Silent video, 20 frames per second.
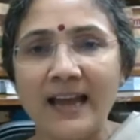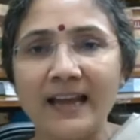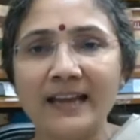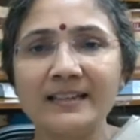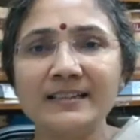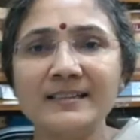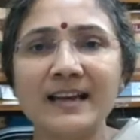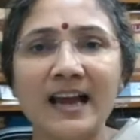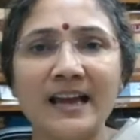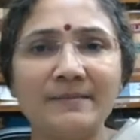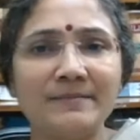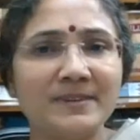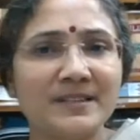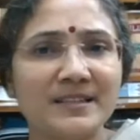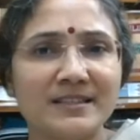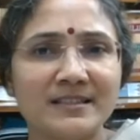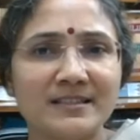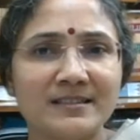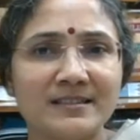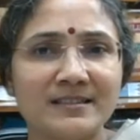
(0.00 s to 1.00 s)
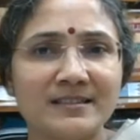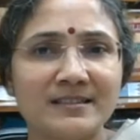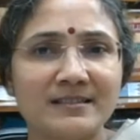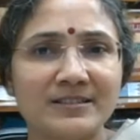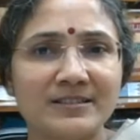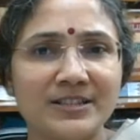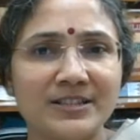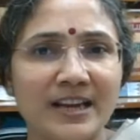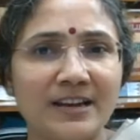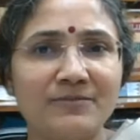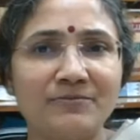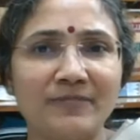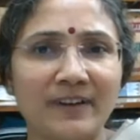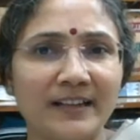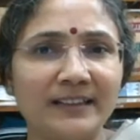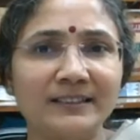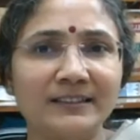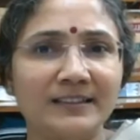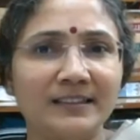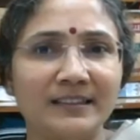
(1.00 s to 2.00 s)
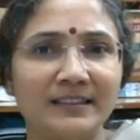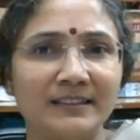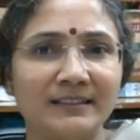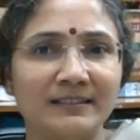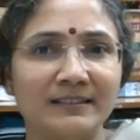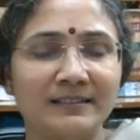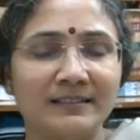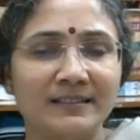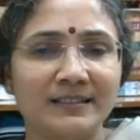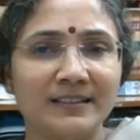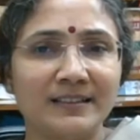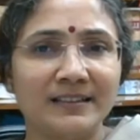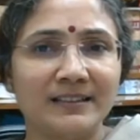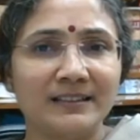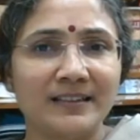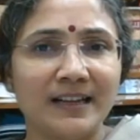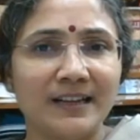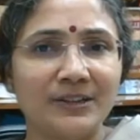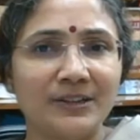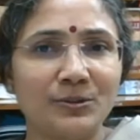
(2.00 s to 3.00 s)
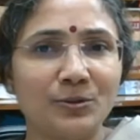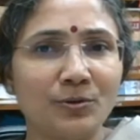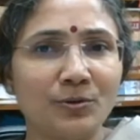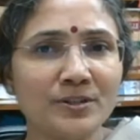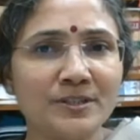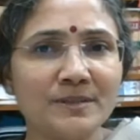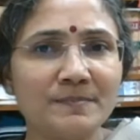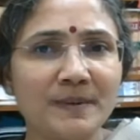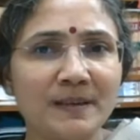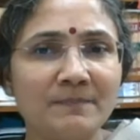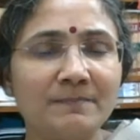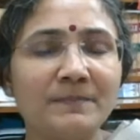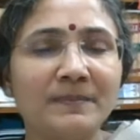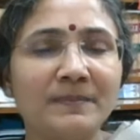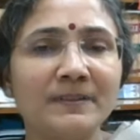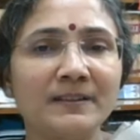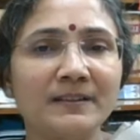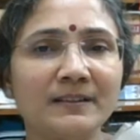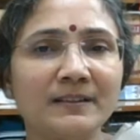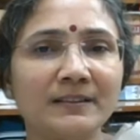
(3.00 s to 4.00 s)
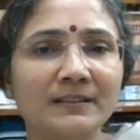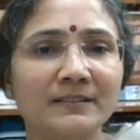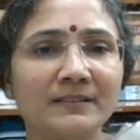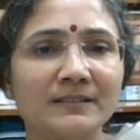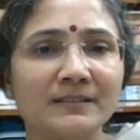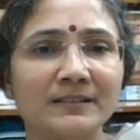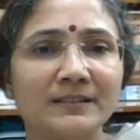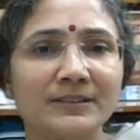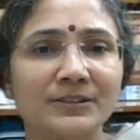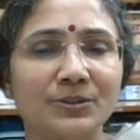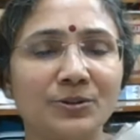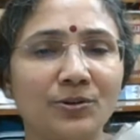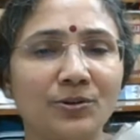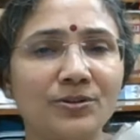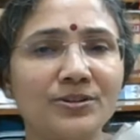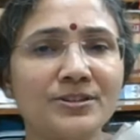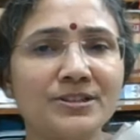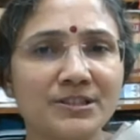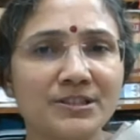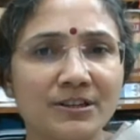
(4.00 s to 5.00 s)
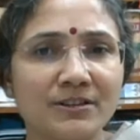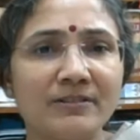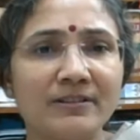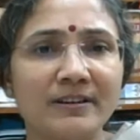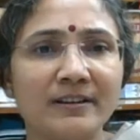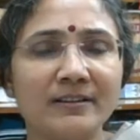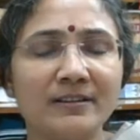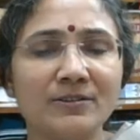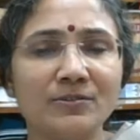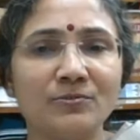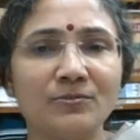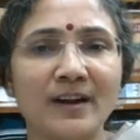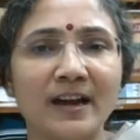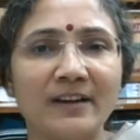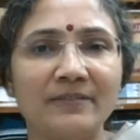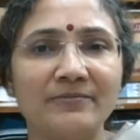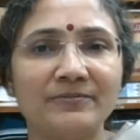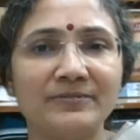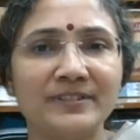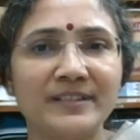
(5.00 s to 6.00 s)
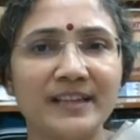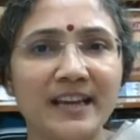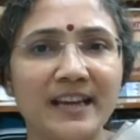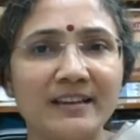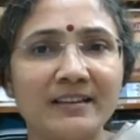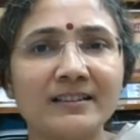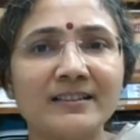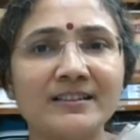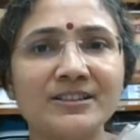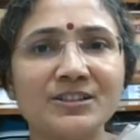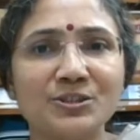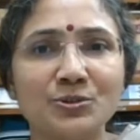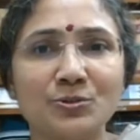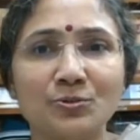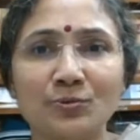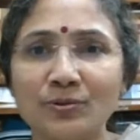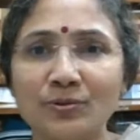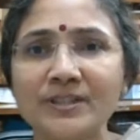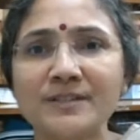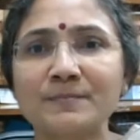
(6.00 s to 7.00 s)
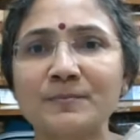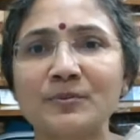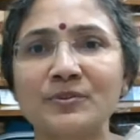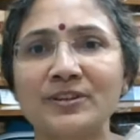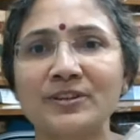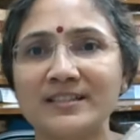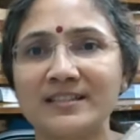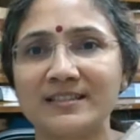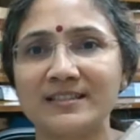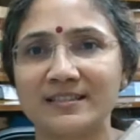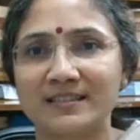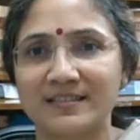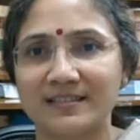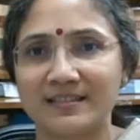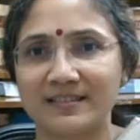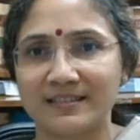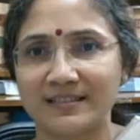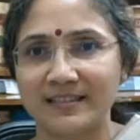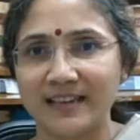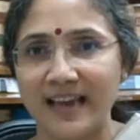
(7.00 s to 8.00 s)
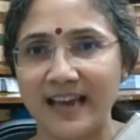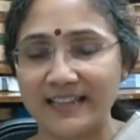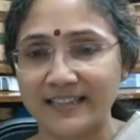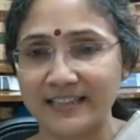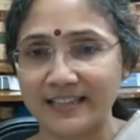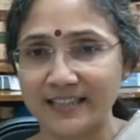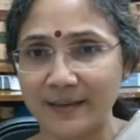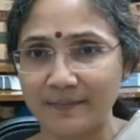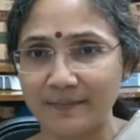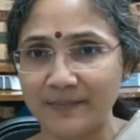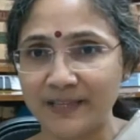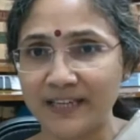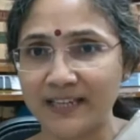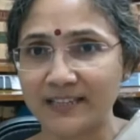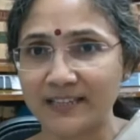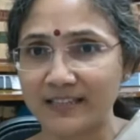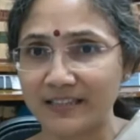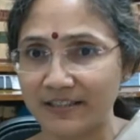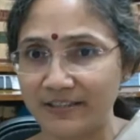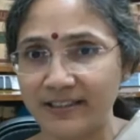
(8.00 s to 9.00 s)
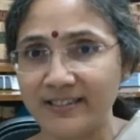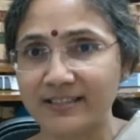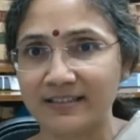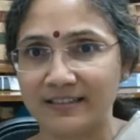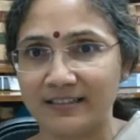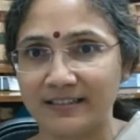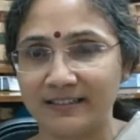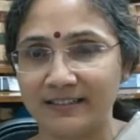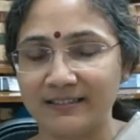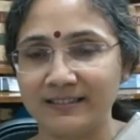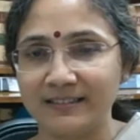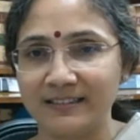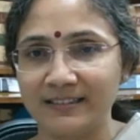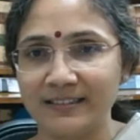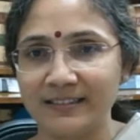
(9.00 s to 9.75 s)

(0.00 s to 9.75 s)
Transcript: And I must share one thing, that those people, those children who have taken jurisprudence as a subject seriously,